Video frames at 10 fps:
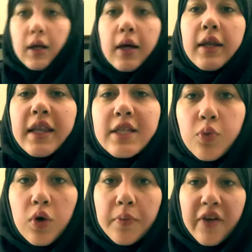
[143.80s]

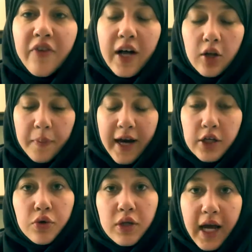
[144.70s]
Tablespoons of
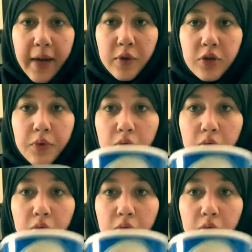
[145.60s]
vegetable shortening.